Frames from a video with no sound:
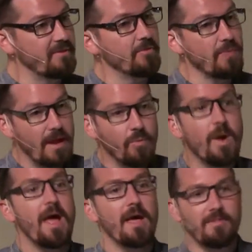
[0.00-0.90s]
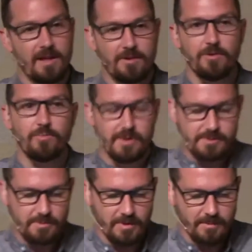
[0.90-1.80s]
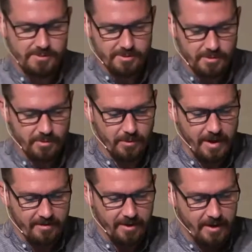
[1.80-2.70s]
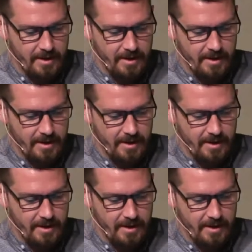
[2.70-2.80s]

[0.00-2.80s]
the right way, then your wish will come true or whatever.